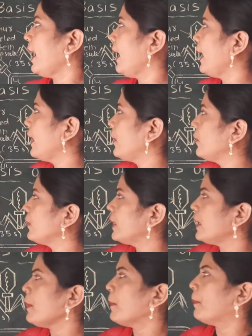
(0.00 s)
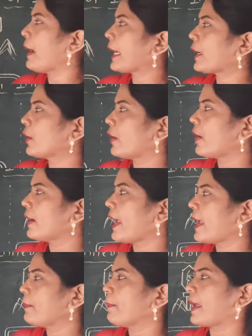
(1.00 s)
Avery, MacLeod
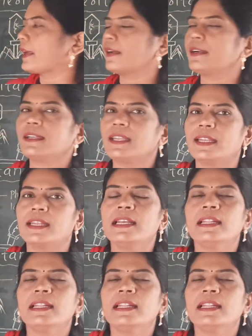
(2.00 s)
and McCarthy.